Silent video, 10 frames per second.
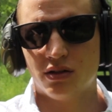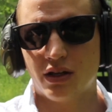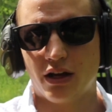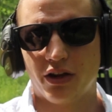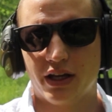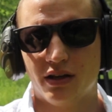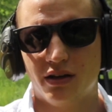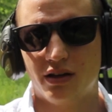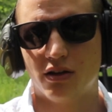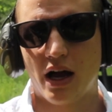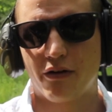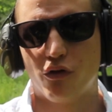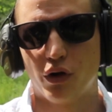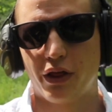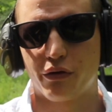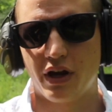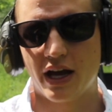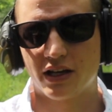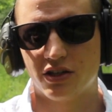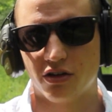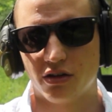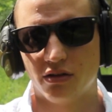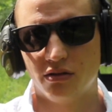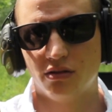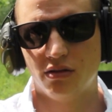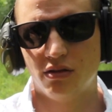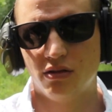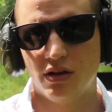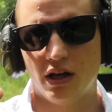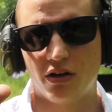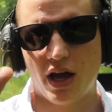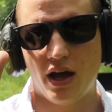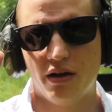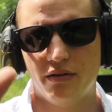kind of like Glock 43X your Hellcat.